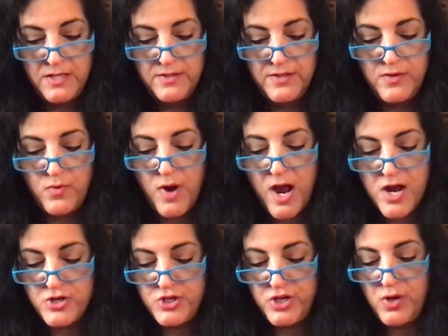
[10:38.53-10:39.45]
The
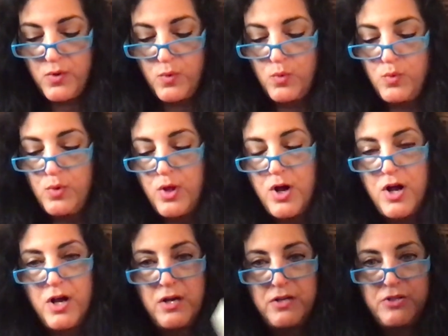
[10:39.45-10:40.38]
Raja
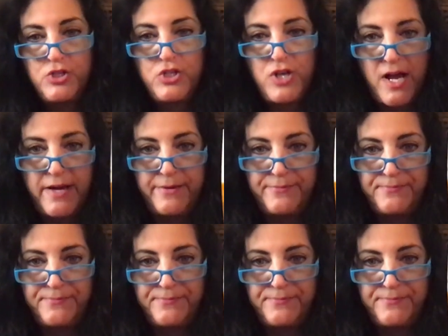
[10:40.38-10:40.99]
Oolong Chai.